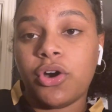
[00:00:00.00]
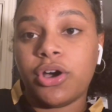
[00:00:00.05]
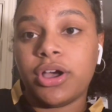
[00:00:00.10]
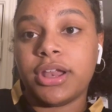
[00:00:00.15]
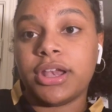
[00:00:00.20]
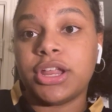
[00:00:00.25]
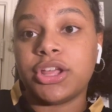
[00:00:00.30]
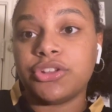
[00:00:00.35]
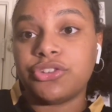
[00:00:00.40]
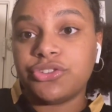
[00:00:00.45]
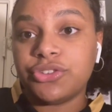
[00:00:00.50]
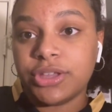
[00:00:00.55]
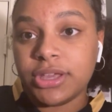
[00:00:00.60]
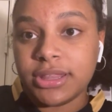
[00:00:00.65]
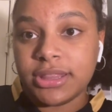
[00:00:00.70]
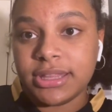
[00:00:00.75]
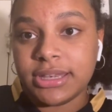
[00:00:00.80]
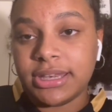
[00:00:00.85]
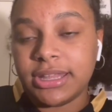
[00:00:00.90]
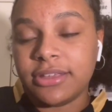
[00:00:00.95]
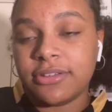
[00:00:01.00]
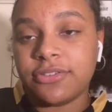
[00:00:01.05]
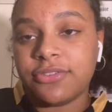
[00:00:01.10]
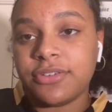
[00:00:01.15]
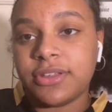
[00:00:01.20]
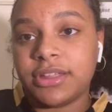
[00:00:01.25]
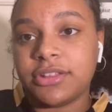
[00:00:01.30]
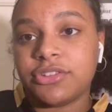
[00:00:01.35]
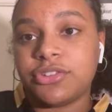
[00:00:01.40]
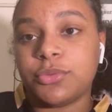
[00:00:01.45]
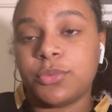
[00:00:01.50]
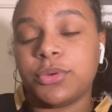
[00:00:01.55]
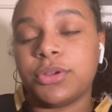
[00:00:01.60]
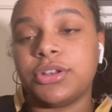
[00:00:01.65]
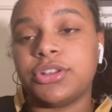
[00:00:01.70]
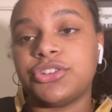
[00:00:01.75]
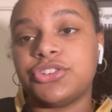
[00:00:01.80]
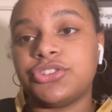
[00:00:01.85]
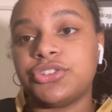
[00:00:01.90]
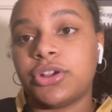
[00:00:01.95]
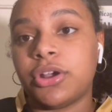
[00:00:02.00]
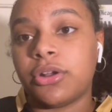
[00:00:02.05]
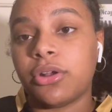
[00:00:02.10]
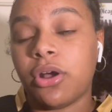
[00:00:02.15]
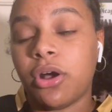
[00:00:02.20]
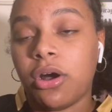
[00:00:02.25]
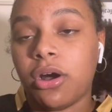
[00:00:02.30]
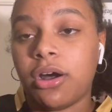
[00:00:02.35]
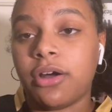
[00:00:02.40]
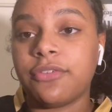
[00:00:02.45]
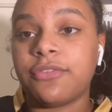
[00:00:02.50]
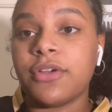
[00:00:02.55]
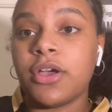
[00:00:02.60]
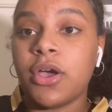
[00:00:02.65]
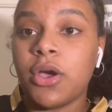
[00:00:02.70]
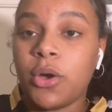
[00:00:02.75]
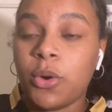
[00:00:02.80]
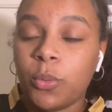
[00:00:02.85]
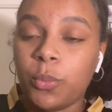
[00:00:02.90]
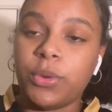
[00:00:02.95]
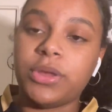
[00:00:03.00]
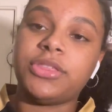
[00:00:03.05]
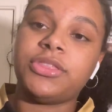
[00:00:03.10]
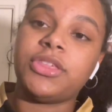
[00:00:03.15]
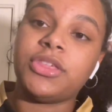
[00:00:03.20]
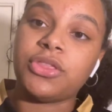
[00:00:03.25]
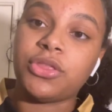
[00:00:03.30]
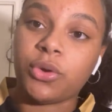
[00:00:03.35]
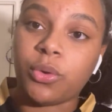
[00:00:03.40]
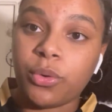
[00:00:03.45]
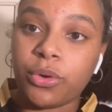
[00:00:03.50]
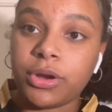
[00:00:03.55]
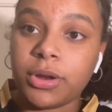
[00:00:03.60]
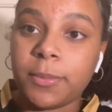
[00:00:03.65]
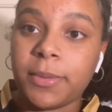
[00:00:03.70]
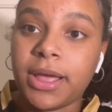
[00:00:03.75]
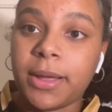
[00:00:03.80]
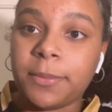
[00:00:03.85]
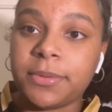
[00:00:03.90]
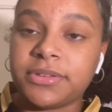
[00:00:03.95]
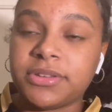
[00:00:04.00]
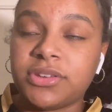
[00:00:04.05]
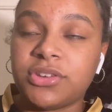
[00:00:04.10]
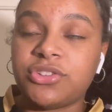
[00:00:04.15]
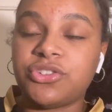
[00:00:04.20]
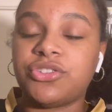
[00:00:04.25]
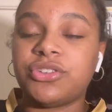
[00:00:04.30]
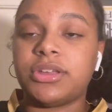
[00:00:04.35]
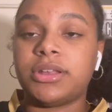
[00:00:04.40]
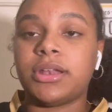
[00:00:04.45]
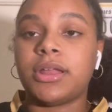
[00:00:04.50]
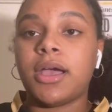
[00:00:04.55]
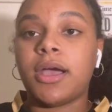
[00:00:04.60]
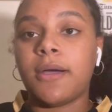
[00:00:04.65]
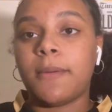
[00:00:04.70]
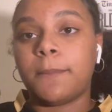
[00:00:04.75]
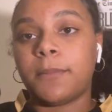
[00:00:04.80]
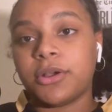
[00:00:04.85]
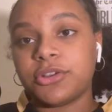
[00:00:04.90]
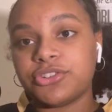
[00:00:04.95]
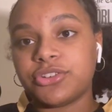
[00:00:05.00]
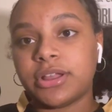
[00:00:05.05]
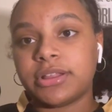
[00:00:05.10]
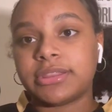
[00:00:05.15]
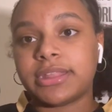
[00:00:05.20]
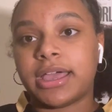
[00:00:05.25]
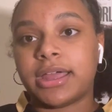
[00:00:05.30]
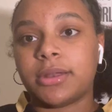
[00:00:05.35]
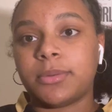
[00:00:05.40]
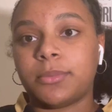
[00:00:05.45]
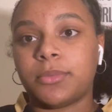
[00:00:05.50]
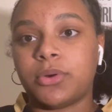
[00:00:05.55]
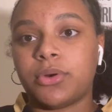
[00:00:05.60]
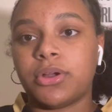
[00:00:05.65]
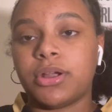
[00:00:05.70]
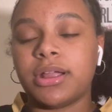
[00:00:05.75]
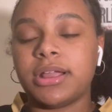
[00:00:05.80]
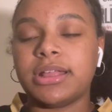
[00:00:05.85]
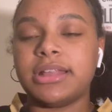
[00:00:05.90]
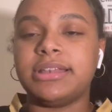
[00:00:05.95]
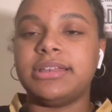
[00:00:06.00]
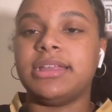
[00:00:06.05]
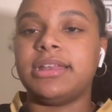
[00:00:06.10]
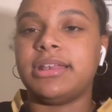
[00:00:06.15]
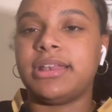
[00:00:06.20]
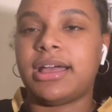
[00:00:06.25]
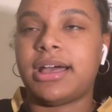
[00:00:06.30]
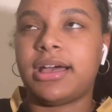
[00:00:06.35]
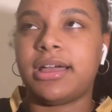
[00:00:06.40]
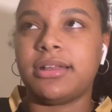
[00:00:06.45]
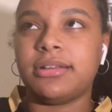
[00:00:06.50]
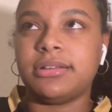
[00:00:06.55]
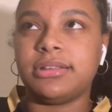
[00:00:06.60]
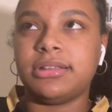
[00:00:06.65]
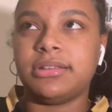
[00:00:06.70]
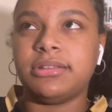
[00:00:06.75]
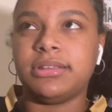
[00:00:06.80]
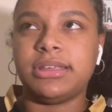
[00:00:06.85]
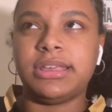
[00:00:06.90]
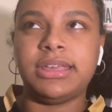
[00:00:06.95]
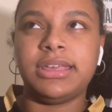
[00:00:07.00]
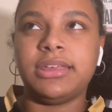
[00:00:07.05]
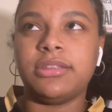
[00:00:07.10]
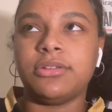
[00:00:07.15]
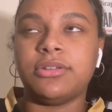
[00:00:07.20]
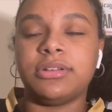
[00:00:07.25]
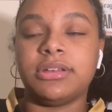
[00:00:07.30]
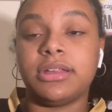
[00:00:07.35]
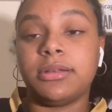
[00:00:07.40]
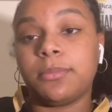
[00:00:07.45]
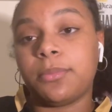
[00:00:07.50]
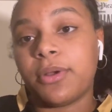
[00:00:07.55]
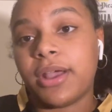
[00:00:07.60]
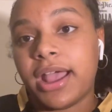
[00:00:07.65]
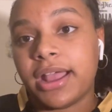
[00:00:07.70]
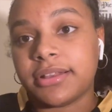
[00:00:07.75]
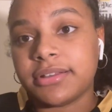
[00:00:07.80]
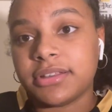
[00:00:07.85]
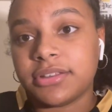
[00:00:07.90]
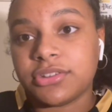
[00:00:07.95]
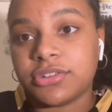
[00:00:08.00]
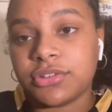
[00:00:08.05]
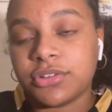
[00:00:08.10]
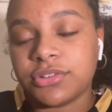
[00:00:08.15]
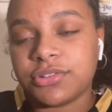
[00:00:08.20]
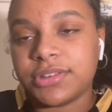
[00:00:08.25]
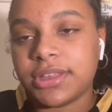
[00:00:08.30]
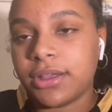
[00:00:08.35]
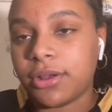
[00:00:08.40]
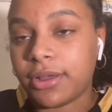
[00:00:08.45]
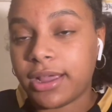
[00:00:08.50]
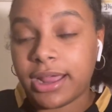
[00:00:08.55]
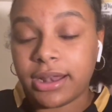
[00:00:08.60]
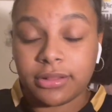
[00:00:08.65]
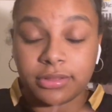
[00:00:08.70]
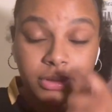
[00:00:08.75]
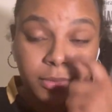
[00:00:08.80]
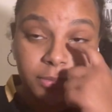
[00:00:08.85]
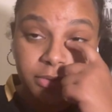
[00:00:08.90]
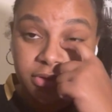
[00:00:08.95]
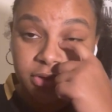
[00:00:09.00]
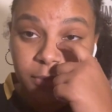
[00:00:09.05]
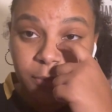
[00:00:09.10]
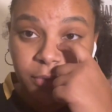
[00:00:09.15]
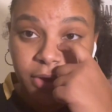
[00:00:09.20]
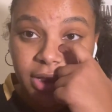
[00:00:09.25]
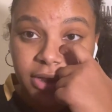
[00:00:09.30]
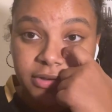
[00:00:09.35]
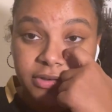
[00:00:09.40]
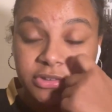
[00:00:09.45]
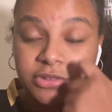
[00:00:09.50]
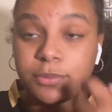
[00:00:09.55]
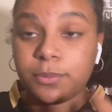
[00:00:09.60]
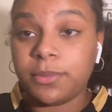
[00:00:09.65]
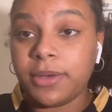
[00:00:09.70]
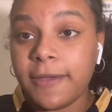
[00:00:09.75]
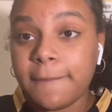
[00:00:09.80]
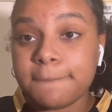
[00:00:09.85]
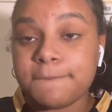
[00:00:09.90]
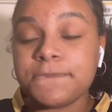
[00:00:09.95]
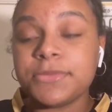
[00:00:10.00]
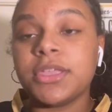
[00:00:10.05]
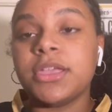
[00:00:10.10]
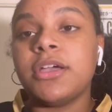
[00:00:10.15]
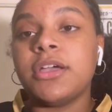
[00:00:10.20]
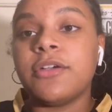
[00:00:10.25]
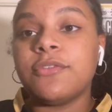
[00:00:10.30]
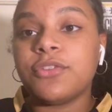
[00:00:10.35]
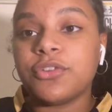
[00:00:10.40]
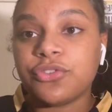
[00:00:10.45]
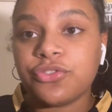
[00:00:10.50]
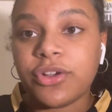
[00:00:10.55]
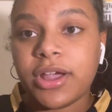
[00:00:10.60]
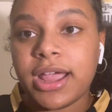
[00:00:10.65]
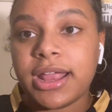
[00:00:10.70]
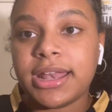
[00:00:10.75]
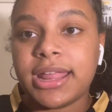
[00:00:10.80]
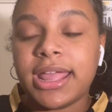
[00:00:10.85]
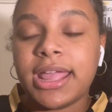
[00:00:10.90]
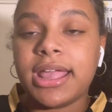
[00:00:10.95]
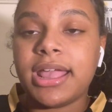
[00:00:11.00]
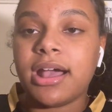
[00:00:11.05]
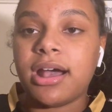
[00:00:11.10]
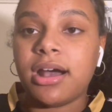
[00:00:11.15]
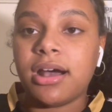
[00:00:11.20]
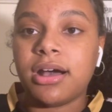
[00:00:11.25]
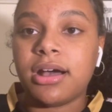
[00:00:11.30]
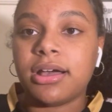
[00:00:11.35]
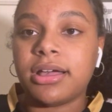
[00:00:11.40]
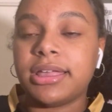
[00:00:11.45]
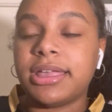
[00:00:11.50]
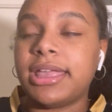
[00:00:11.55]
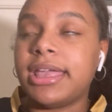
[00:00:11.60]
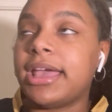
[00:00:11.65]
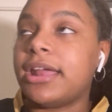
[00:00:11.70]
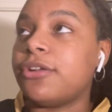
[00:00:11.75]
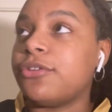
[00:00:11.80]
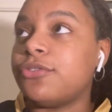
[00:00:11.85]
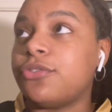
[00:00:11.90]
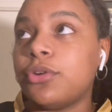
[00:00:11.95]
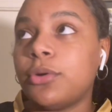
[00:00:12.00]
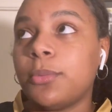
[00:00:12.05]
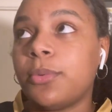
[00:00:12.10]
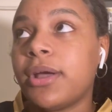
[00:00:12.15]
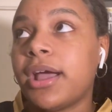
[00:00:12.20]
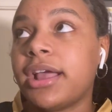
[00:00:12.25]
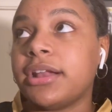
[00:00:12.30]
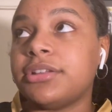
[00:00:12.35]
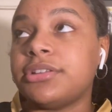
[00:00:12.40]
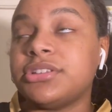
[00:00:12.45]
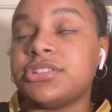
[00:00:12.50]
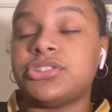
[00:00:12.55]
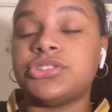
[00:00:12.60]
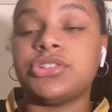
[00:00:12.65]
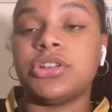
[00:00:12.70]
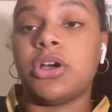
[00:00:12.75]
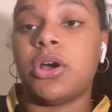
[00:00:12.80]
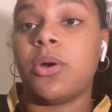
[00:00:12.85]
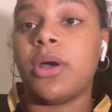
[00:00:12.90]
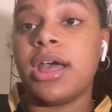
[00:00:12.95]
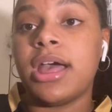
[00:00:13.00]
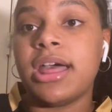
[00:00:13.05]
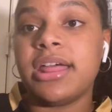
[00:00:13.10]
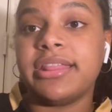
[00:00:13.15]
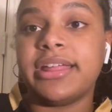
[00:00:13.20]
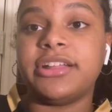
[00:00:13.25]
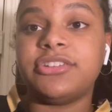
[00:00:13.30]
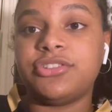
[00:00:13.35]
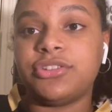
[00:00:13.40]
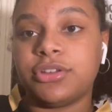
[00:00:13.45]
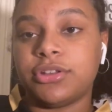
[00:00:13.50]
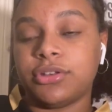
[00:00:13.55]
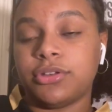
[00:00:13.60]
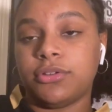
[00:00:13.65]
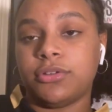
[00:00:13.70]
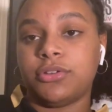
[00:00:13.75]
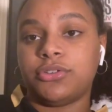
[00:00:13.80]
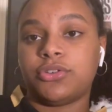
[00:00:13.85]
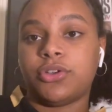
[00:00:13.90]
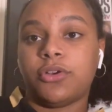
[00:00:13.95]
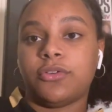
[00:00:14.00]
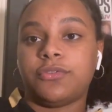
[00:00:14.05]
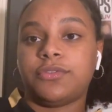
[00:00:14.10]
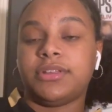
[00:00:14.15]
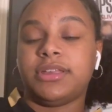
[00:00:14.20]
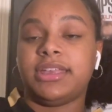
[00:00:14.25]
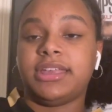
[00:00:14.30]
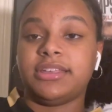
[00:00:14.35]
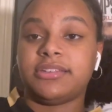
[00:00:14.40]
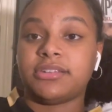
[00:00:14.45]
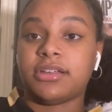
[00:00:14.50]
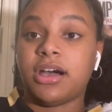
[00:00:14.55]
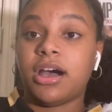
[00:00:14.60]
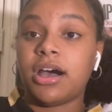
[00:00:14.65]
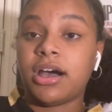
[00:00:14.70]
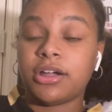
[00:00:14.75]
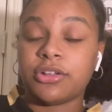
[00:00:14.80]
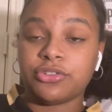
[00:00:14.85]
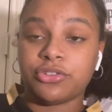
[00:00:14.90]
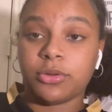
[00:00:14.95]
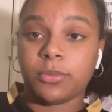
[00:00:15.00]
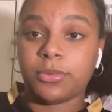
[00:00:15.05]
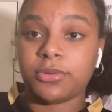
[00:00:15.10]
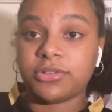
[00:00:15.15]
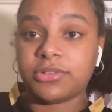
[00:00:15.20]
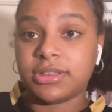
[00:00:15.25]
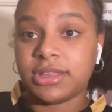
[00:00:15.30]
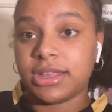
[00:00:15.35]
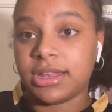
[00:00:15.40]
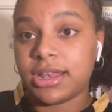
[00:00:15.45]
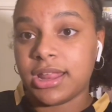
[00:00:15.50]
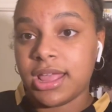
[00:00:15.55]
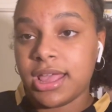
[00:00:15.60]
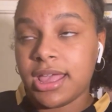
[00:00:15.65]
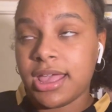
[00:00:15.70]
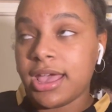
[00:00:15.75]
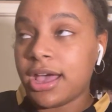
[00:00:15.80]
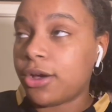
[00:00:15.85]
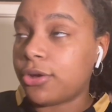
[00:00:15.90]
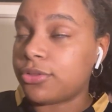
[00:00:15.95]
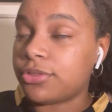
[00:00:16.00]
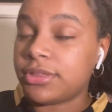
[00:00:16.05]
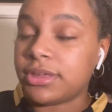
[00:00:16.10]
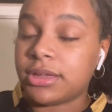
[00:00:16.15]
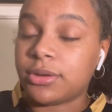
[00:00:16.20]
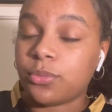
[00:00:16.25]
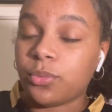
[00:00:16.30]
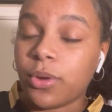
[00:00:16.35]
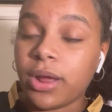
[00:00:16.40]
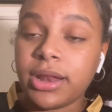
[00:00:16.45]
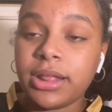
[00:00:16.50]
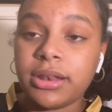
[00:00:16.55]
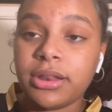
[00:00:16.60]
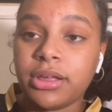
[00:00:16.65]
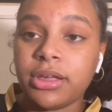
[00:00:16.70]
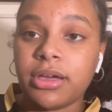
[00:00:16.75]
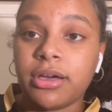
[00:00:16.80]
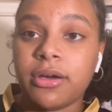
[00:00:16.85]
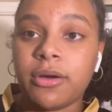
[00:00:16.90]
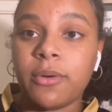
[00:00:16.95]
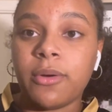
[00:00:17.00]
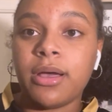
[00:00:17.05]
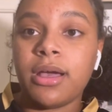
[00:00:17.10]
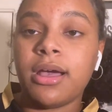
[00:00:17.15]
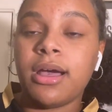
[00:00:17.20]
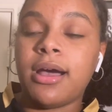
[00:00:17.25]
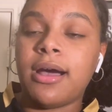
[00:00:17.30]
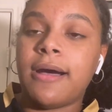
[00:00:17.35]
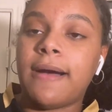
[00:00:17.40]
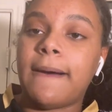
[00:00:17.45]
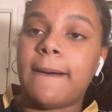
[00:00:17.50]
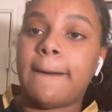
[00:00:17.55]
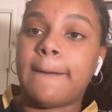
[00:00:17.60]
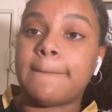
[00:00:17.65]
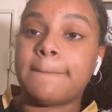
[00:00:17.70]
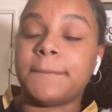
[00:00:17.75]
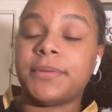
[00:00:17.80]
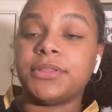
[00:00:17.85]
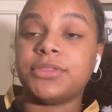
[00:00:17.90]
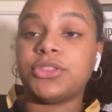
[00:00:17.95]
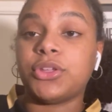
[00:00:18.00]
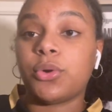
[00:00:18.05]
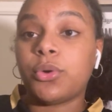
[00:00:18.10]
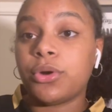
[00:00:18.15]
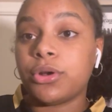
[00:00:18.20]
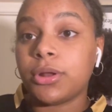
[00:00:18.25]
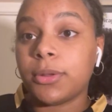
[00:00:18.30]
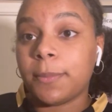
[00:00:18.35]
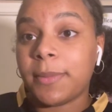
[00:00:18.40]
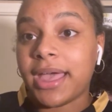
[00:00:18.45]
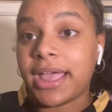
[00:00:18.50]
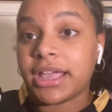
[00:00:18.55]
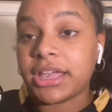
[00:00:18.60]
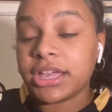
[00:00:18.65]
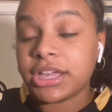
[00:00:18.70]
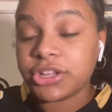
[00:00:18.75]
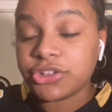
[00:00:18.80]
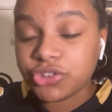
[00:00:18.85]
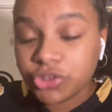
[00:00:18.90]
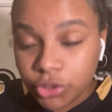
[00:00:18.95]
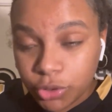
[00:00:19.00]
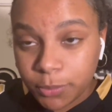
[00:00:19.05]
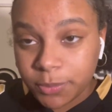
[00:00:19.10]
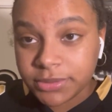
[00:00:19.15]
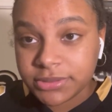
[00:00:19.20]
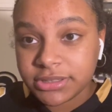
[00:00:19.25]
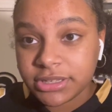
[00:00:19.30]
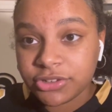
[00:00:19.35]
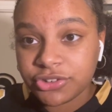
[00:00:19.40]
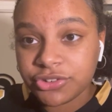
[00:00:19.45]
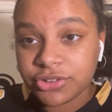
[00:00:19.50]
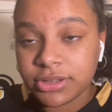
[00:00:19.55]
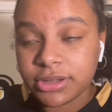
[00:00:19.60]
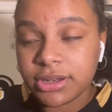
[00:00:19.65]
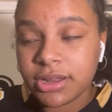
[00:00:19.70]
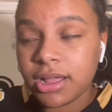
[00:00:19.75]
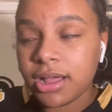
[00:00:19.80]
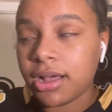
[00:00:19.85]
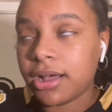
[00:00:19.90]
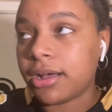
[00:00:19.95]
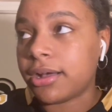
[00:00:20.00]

on to the defense. We're gonna start off with the cornerback position. Marshawn Lattimore he either didn't practice Thursday or had a limited practice, but for Friday, he had a full practice, so that's good news. Hopefully he's 100% healthy and ready to go. But the cornerback 2 position,